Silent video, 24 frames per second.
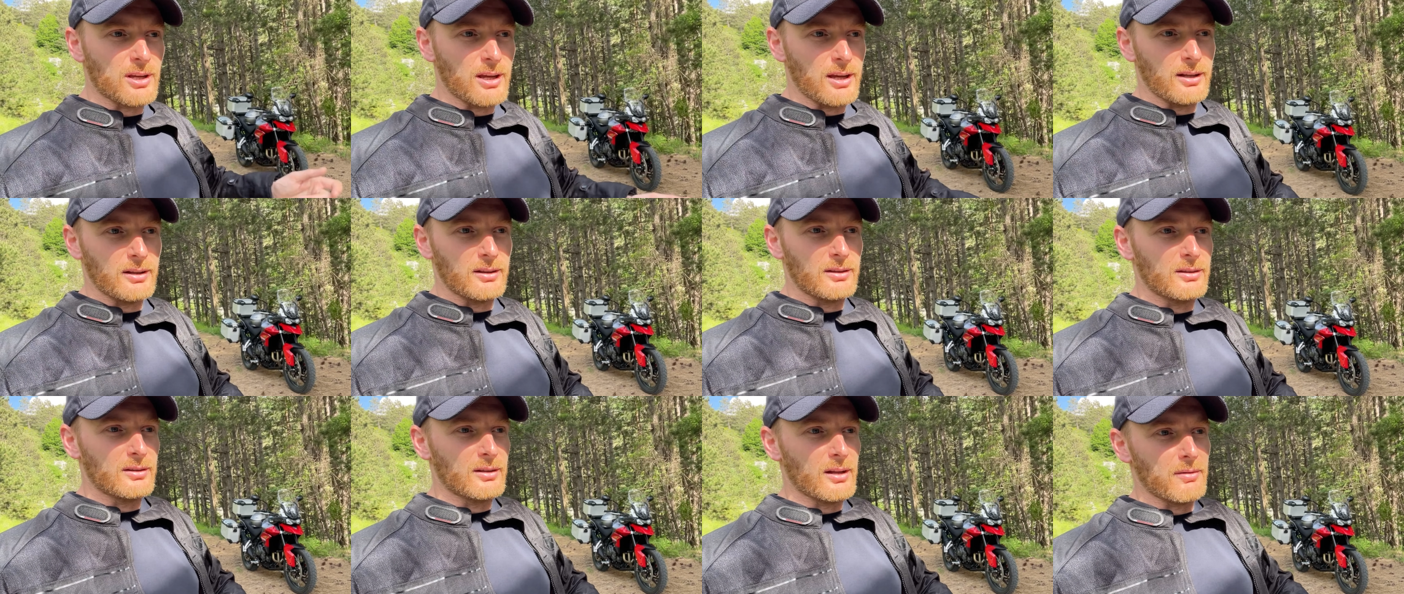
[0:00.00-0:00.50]

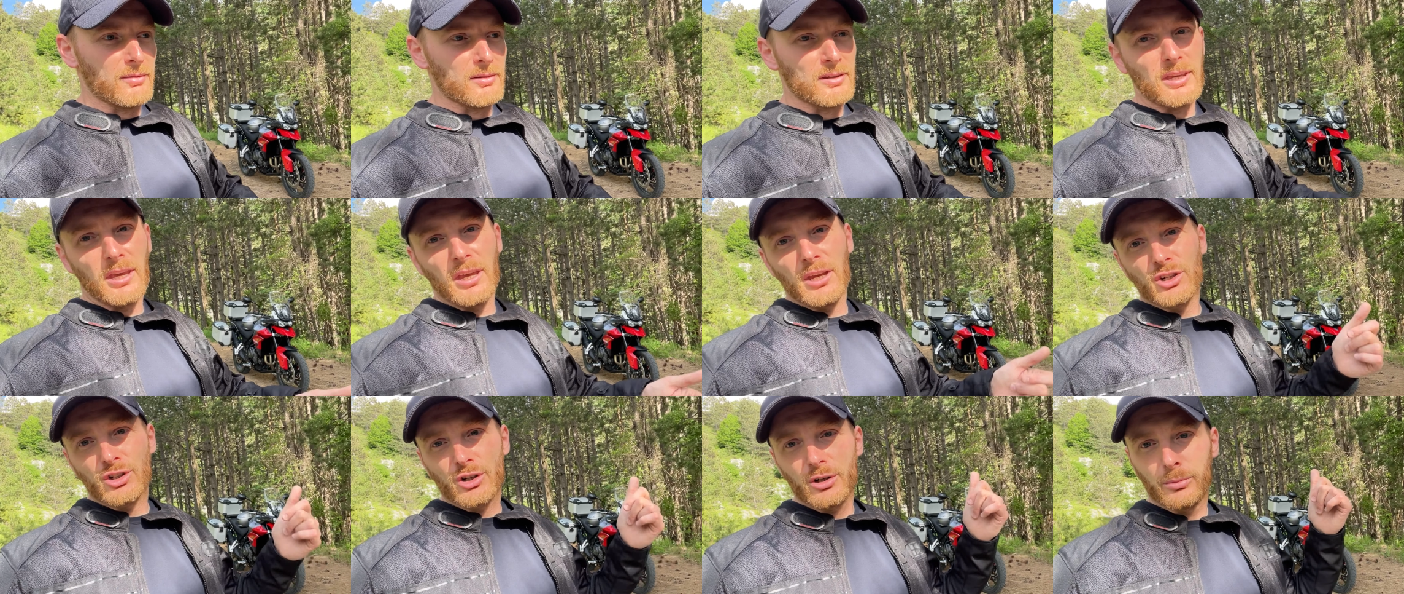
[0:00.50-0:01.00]
and
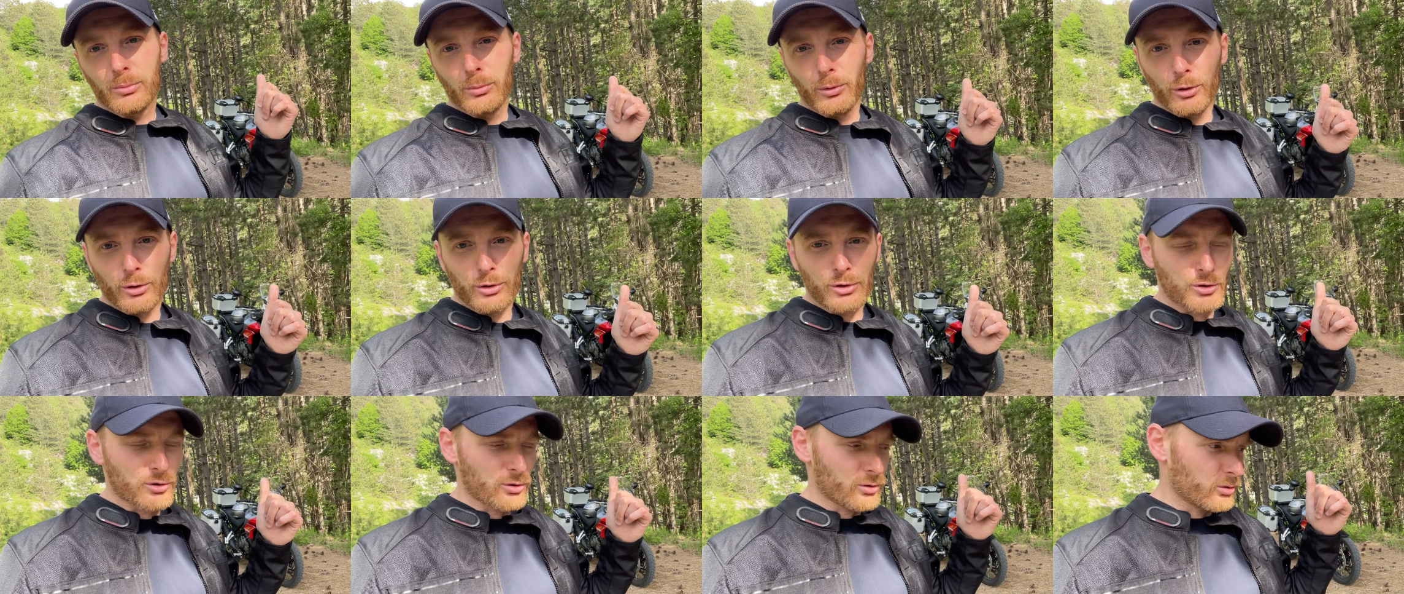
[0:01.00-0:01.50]
navigation
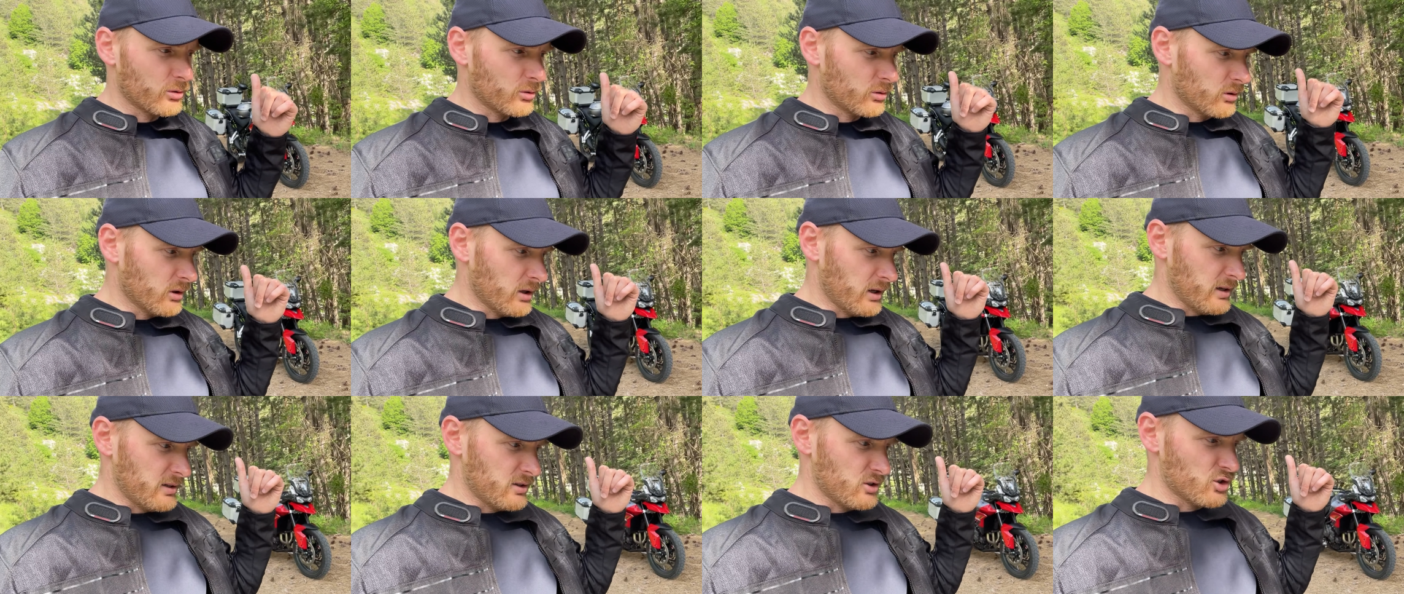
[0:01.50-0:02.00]

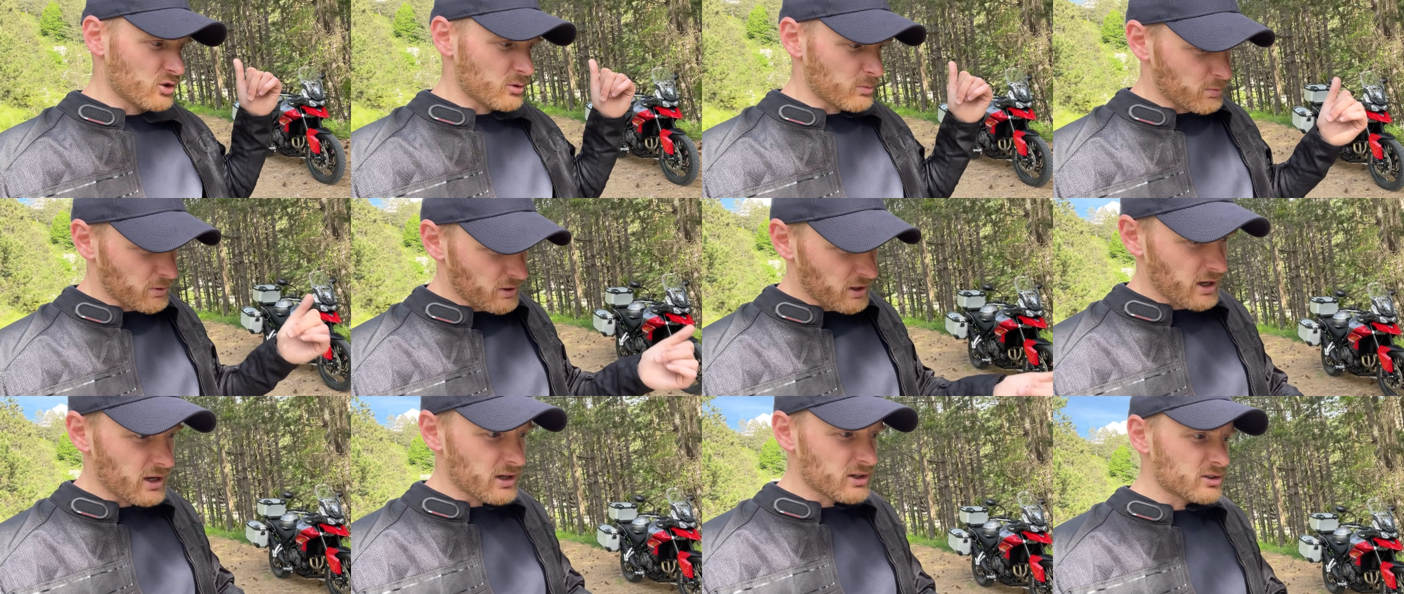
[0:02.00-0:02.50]
module and
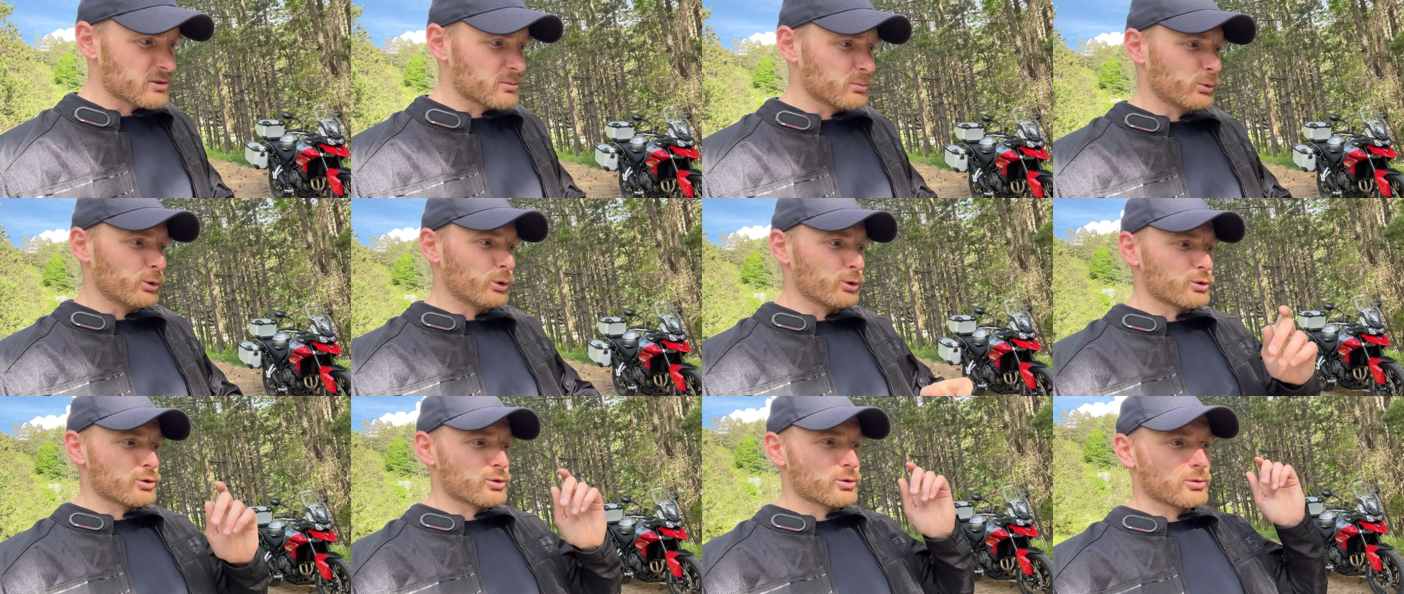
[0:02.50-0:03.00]
GPS
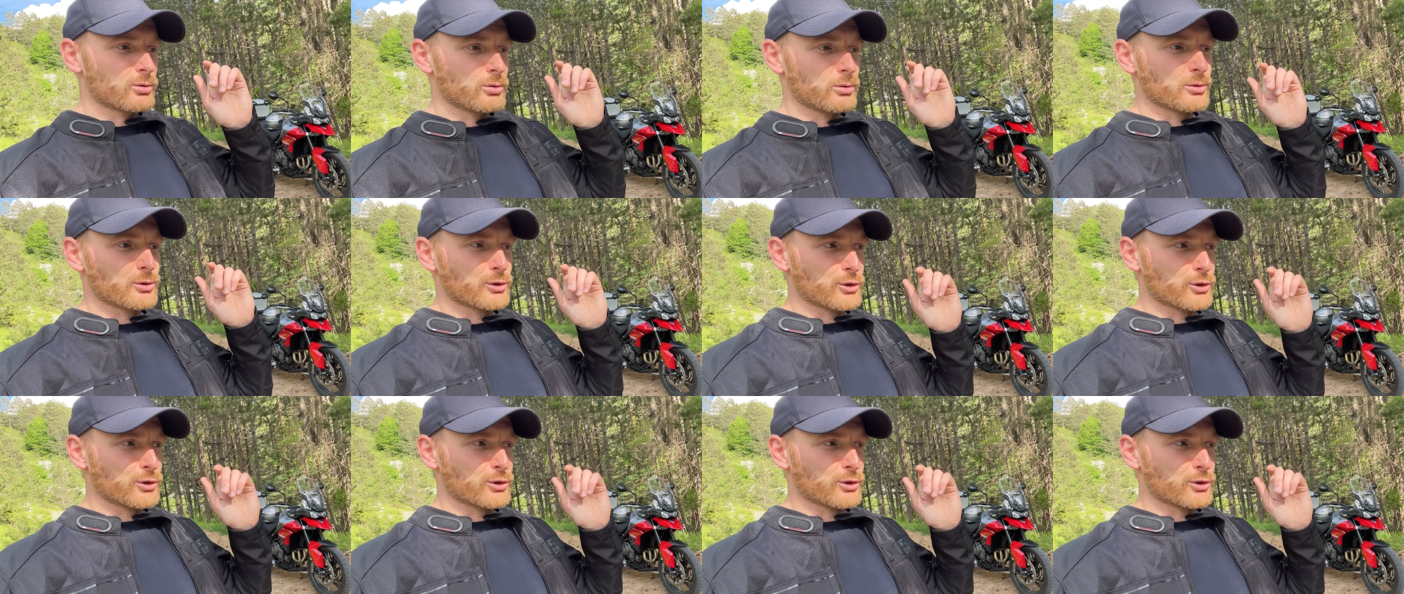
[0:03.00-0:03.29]
module.